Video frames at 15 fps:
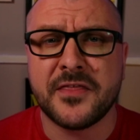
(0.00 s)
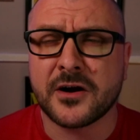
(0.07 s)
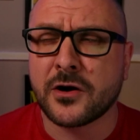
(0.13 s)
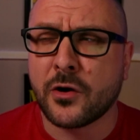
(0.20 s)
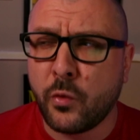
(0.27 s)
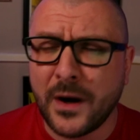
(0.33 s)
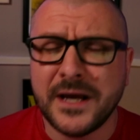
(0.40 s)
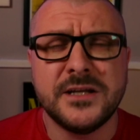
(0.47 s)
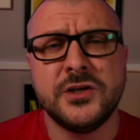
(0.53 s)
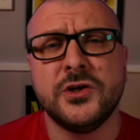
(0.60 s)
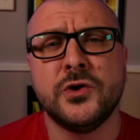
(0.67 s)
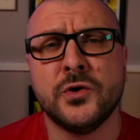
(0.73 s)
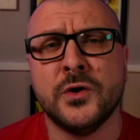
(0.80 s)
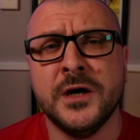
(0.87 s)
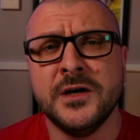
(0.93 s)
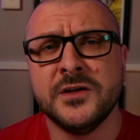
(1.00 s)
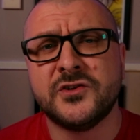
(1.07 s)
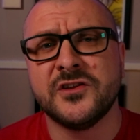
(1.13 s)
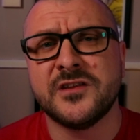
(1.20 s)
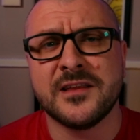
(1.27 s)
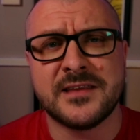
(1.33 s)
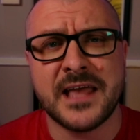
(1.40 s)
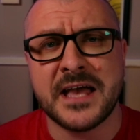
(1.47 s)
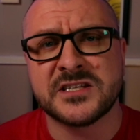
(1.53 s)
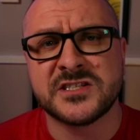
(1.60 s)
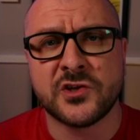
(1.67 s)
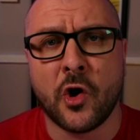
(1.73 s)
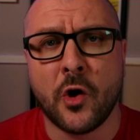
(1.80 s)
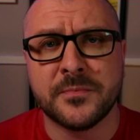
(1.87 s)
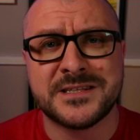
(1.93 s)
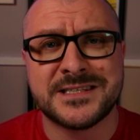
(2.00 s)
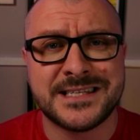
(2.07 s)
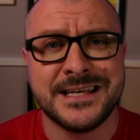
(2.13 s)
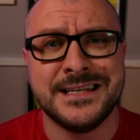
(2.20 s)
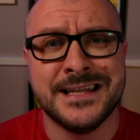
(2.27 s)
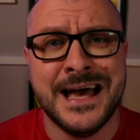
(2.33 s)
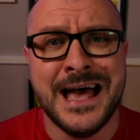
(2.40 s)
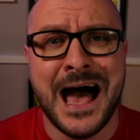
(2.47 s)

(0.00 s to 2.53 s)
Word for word: They're quite new to the desktop scene